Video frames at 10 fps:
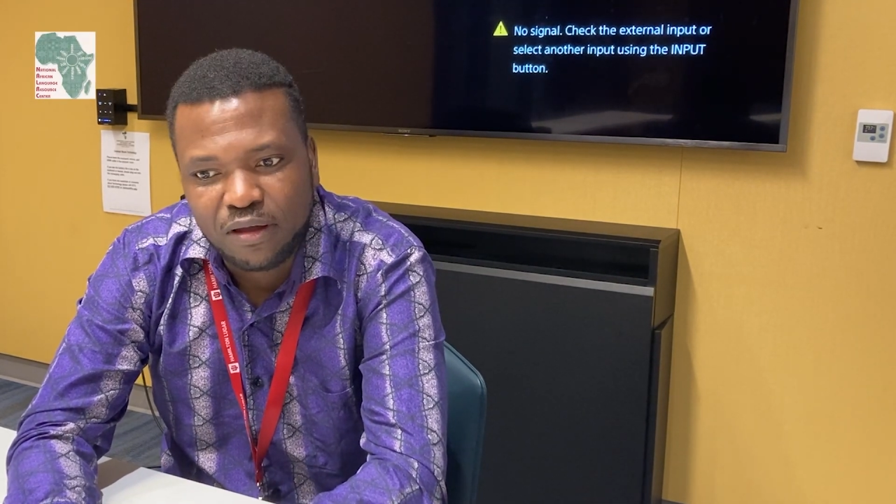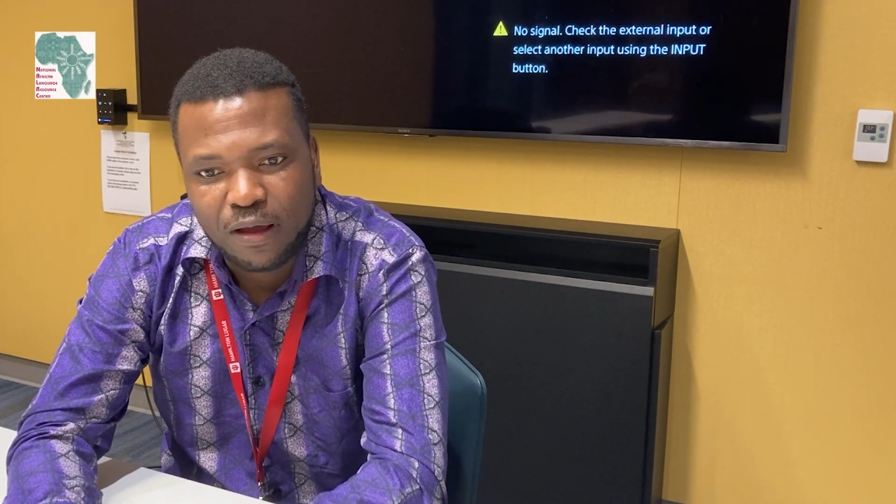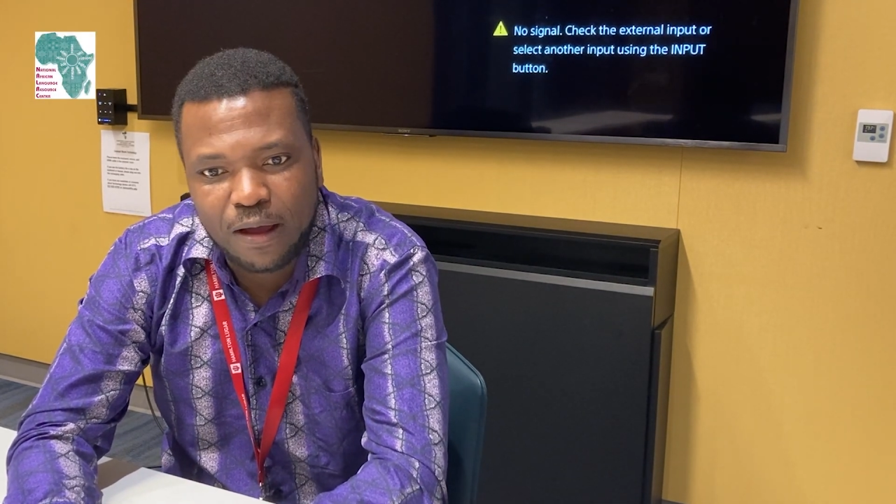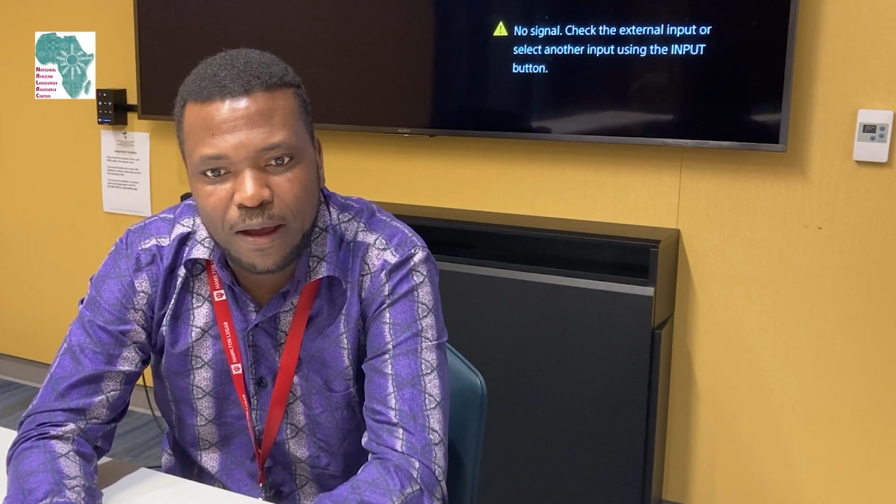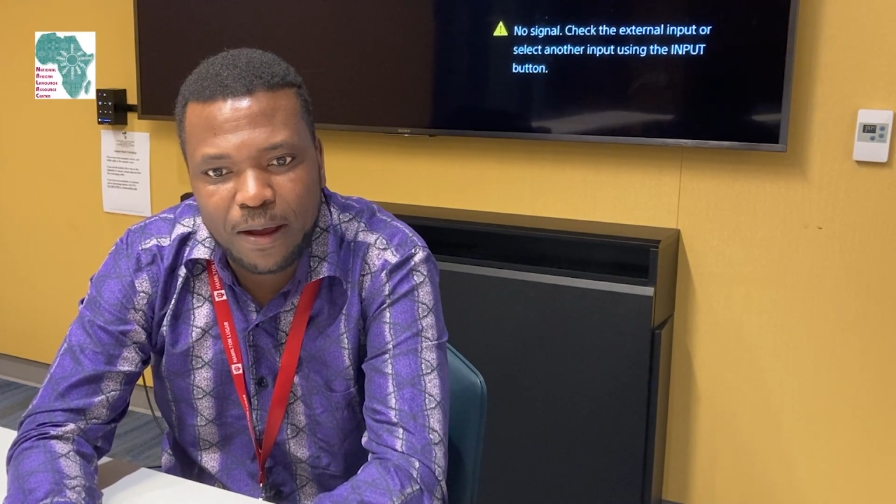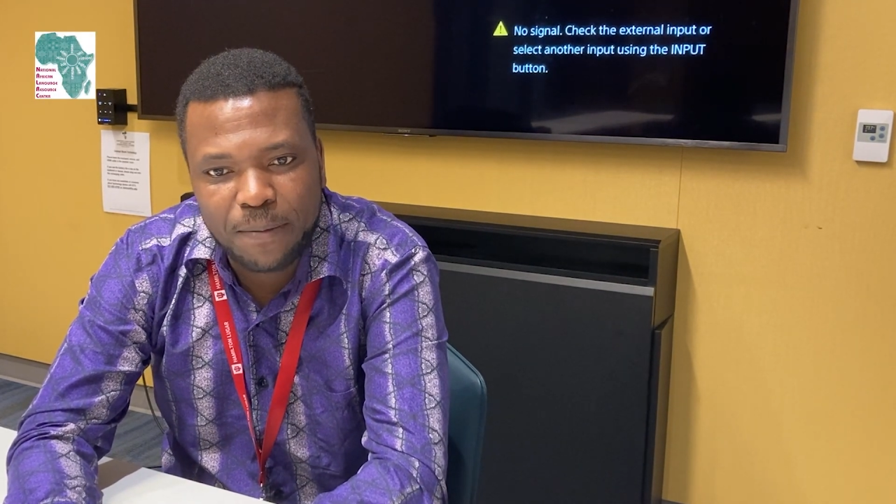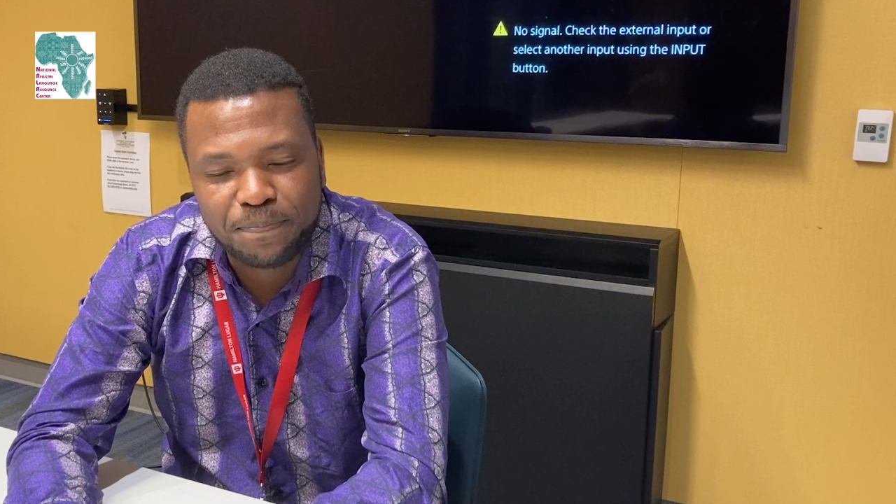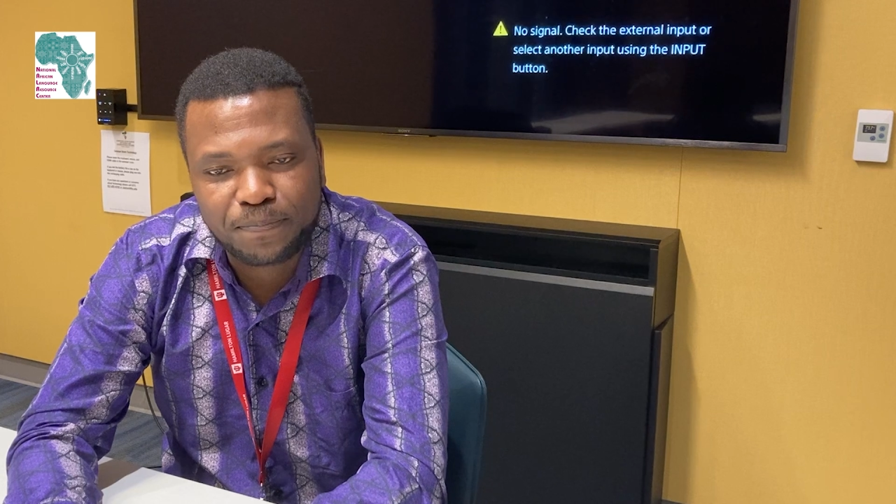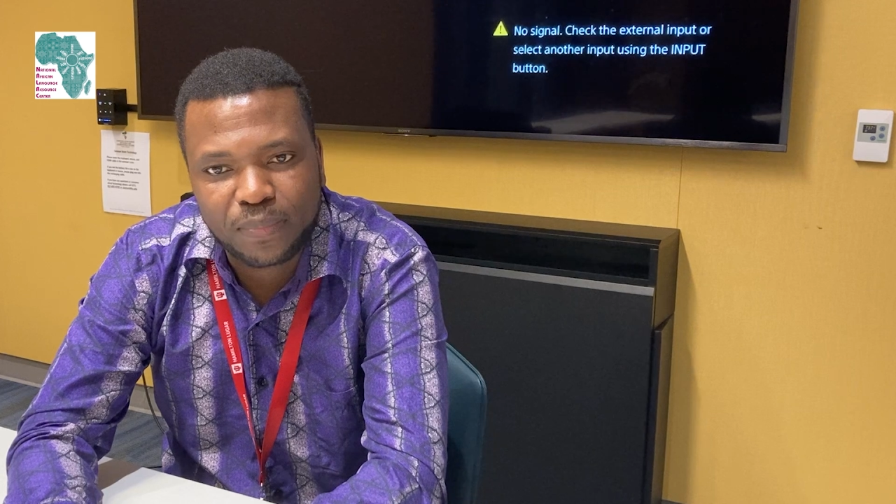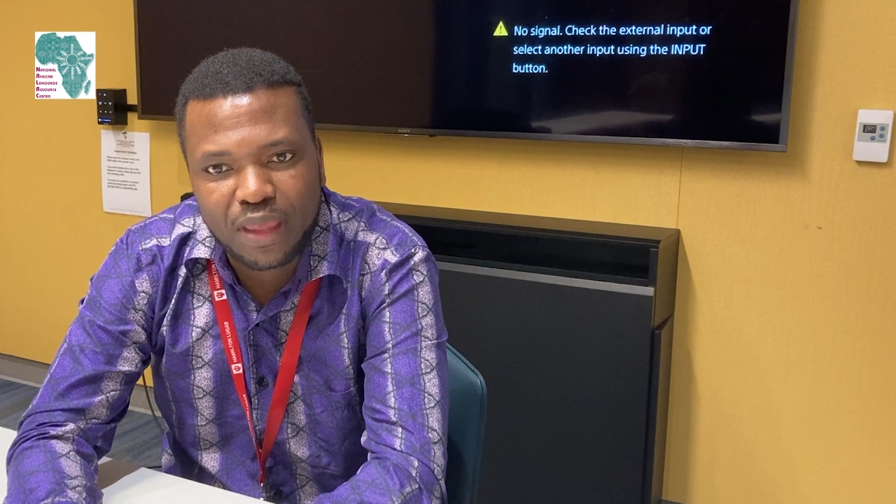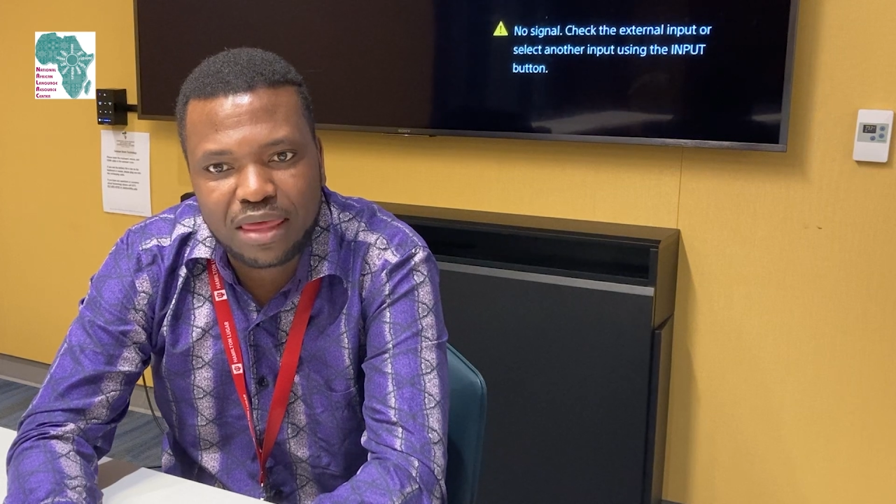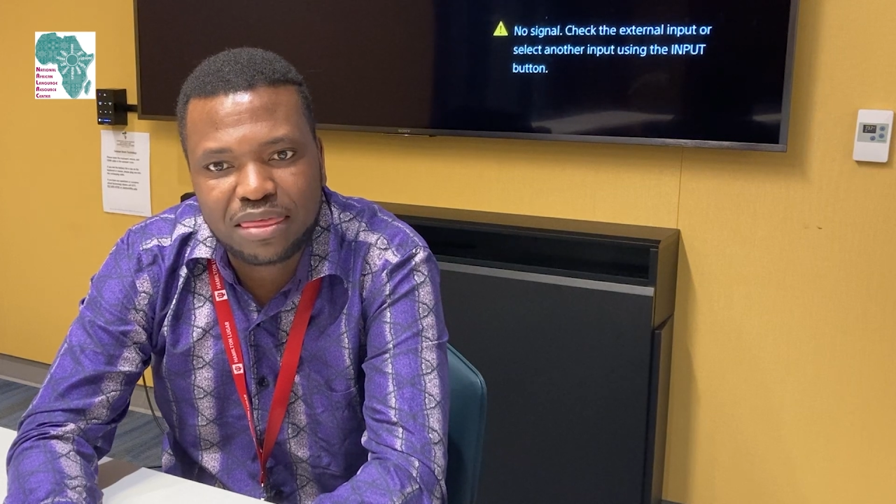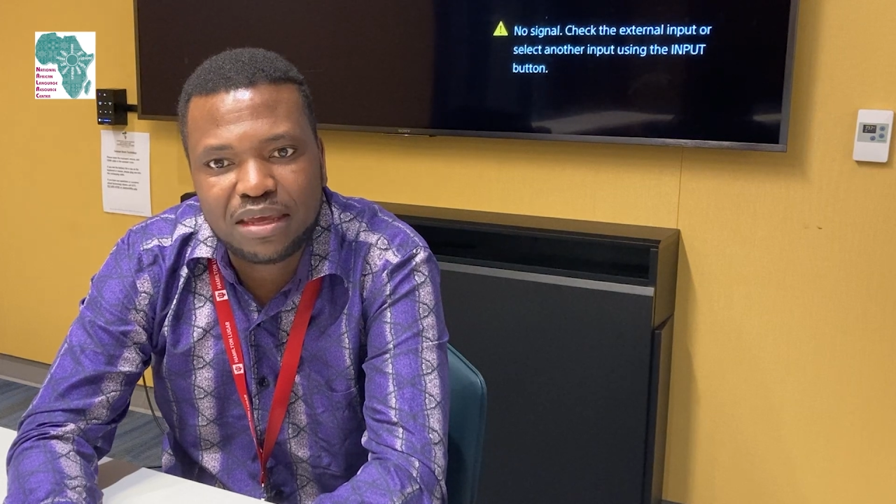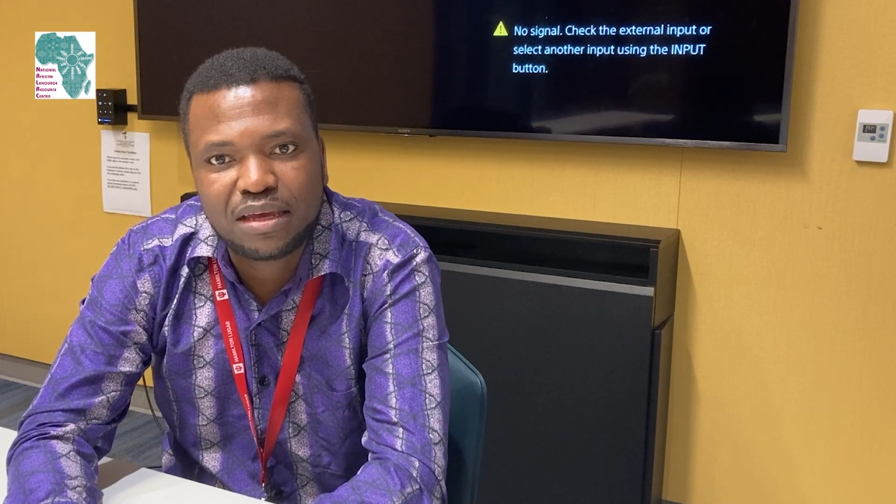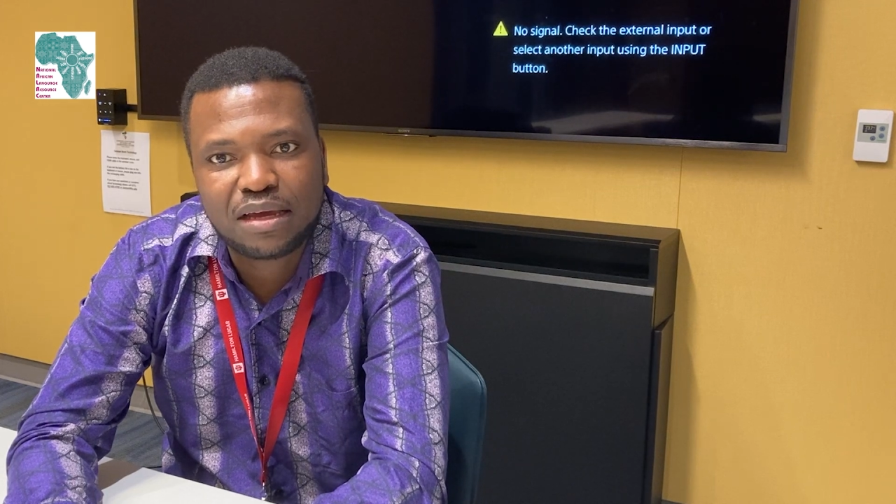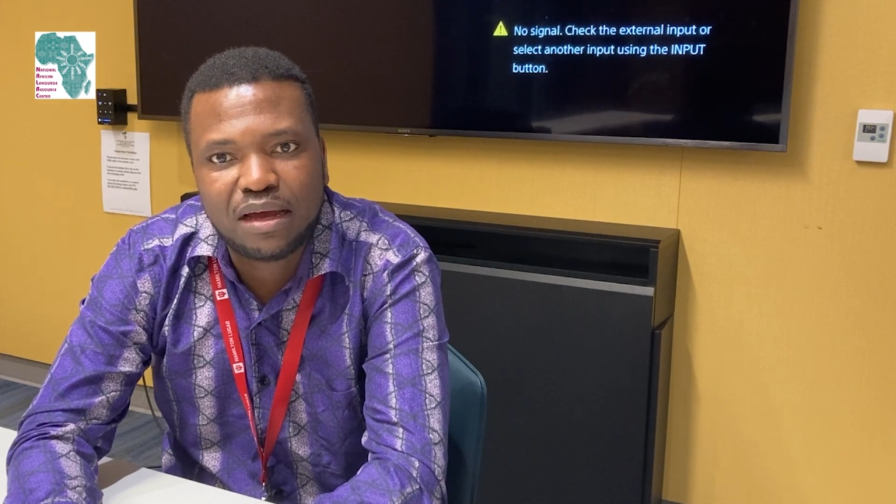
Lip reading: I think